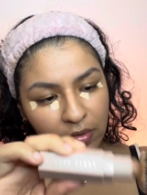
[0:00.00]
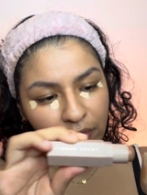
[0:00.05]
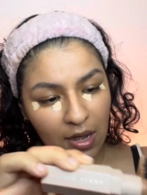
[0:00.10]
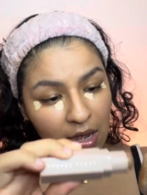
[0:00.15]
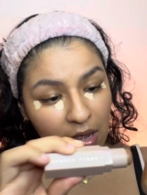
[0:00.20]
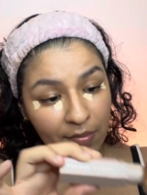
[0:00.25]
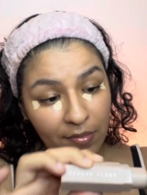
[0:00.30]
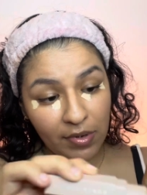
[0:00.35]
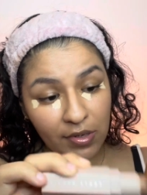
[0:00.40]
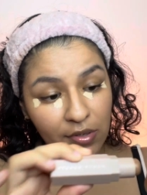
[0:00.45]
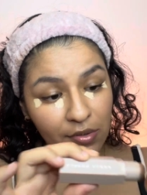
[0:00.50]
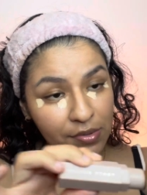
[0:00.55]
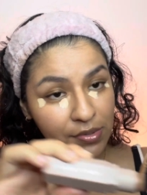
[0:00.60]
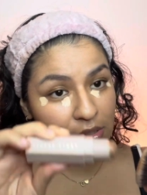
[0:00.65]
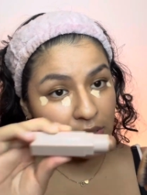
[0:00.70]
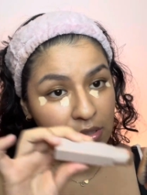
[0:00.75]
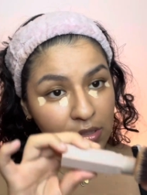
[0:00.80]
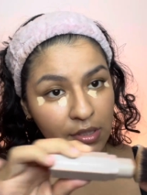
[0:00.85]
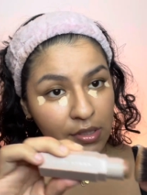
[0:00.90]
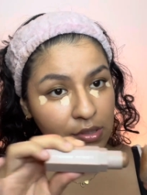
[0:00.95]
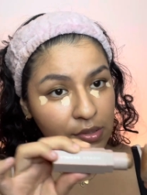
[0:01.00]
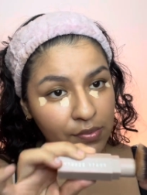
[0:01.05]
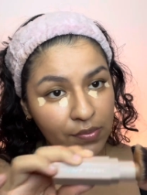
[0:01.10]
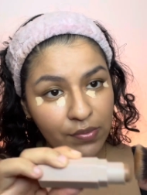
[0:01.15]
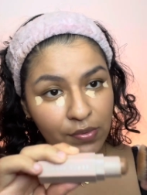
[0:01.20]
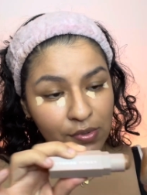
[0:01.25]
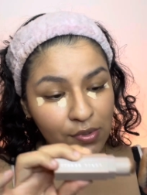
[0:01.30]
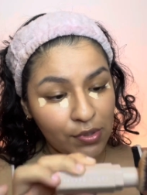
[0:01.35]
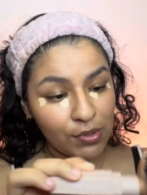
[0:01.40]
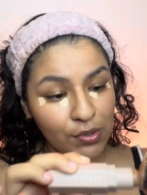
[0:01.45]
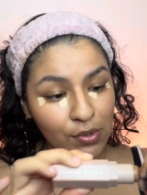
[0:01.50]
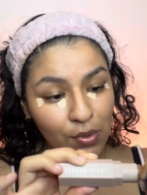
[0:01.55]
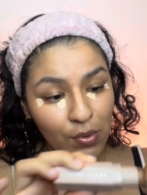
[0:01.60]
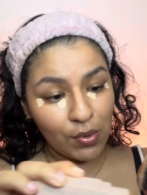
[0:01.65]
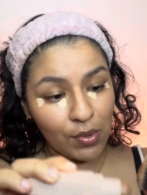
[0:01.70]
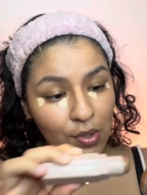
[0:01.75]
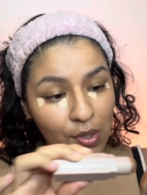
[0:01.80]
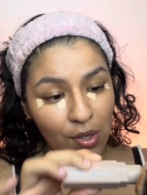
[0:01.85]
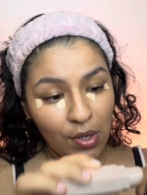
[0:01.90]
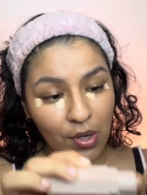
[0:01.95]
I've been using this for so
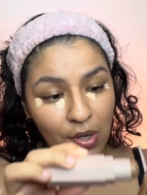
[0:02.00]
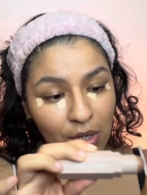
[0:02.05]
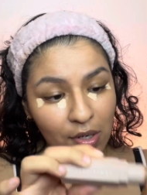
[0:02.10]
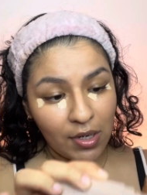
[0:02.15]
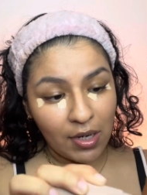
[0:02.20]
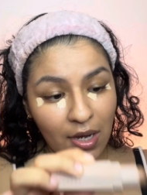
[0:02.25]
long.